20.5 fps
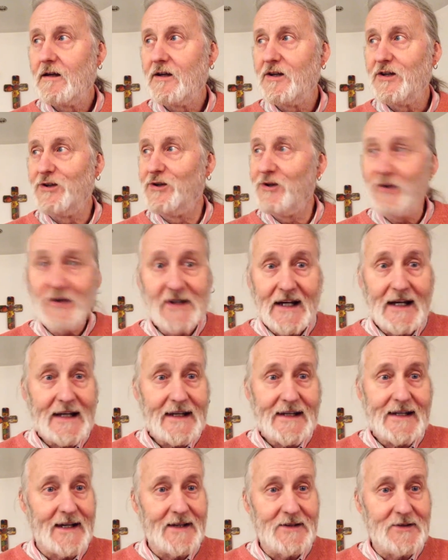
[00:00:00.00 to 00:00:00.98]
You and I
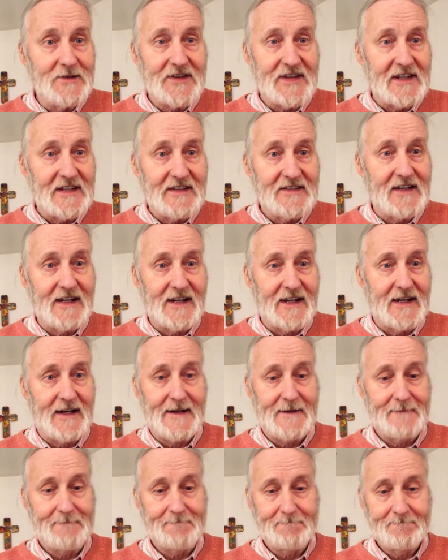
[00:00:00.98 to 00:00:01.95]
can't do things like
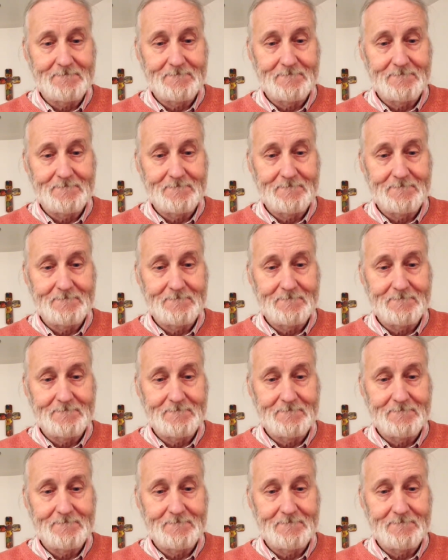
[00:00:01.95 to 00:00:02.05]
that.